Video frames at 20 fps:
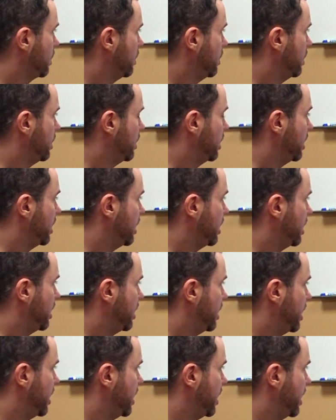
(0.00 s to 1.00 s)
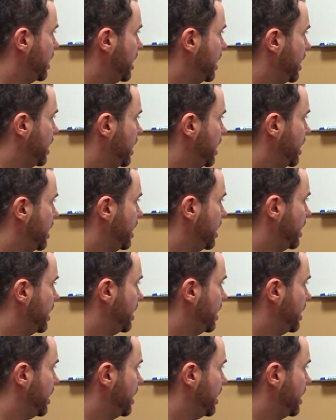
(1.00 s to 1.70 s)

[no speech]